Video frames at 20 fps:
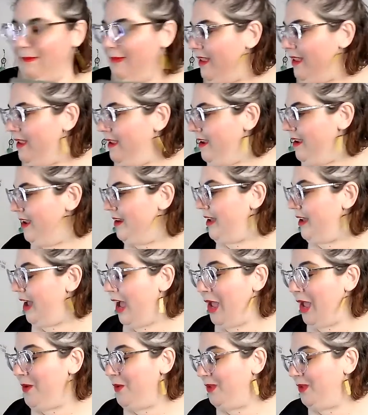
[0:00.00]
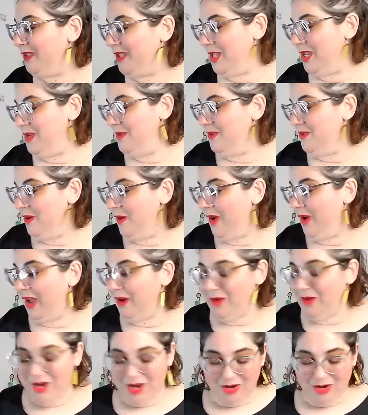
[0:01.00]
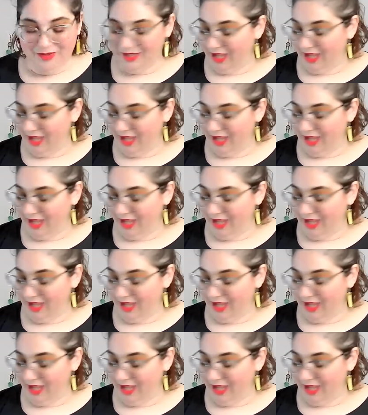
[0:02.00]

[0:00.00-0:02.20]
and I will let you know how it goes.